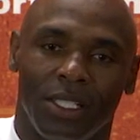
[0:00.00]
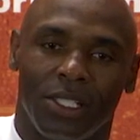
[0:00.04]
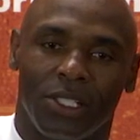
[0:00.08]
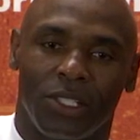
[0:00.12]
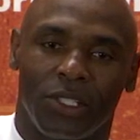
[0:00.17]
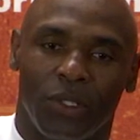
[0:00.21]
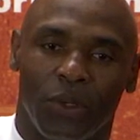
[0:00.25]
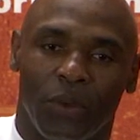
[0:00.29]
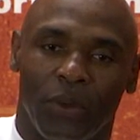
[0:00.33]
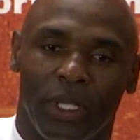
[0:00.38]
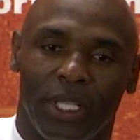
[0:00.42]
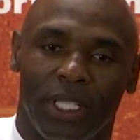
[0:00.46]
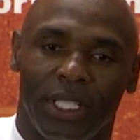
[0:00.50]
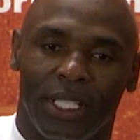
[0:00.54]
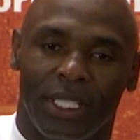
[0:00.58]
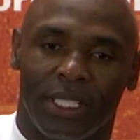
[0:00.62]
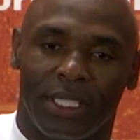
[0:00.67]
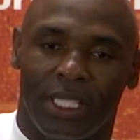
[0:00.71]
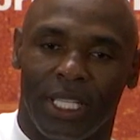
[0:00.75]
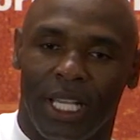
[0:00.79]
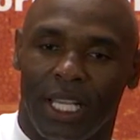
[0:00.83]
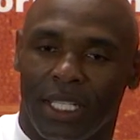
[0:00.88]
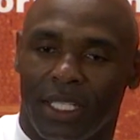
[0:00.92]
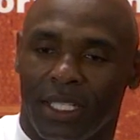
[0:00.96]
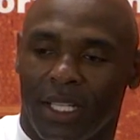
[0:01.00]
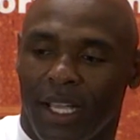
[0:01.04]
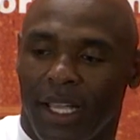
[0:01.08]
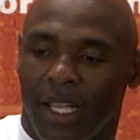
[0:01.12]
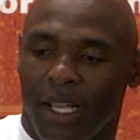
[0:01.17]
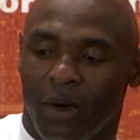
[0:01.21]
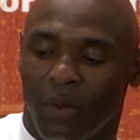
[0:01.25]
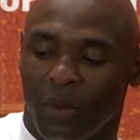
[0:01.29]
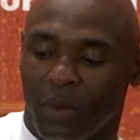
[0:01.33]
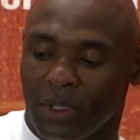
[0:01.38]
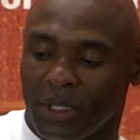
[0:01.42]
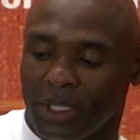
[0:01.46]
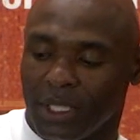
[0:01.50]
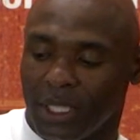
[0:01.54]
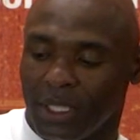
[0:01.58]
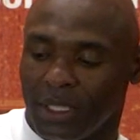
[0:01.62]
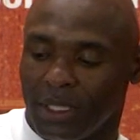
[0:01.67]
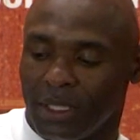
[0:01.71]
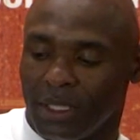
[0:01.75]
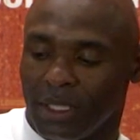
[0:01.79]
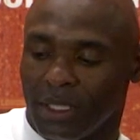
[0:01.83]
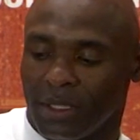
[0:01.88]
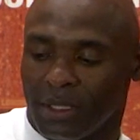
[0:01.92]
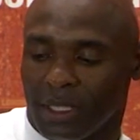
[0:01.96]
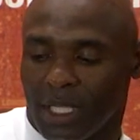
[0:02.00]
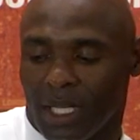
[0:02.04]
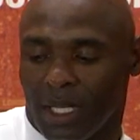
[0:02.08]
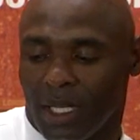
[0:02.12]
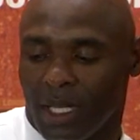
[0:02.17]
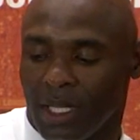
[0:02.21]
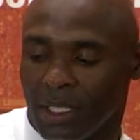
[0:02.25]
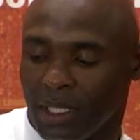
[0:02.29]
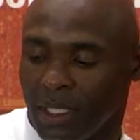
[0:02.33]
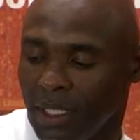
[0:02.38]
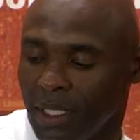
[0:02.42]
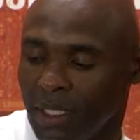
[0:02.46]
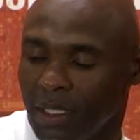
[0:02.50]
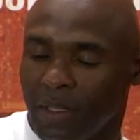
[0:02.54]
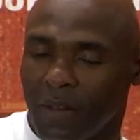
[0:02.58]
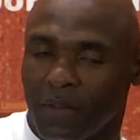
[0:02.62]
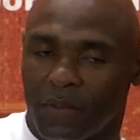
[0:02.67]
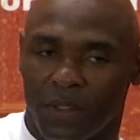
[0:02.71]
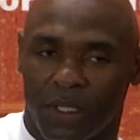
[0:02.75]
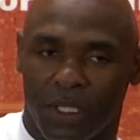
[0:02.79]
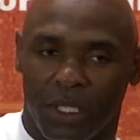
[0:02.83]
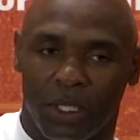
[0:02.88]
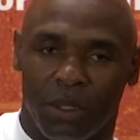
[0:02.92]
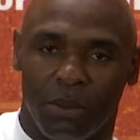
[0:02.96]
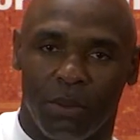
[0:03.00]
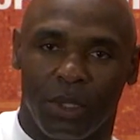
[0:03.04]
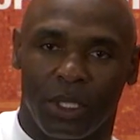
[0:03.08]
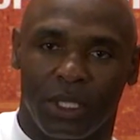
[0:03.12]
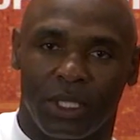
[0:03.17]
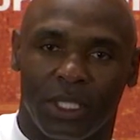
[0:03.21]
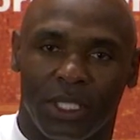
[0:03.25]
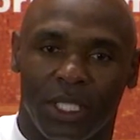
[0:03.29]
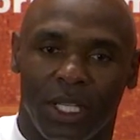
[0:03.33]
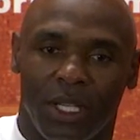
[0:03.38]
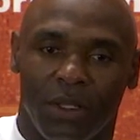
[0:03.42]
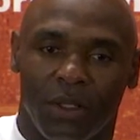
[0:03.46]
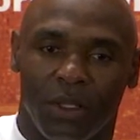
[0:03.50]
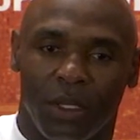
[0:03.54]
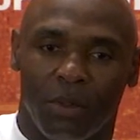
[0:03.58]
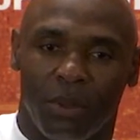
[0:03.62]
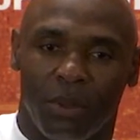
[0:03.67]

So it, it's not the hours, because I, I get enough sleep. It's all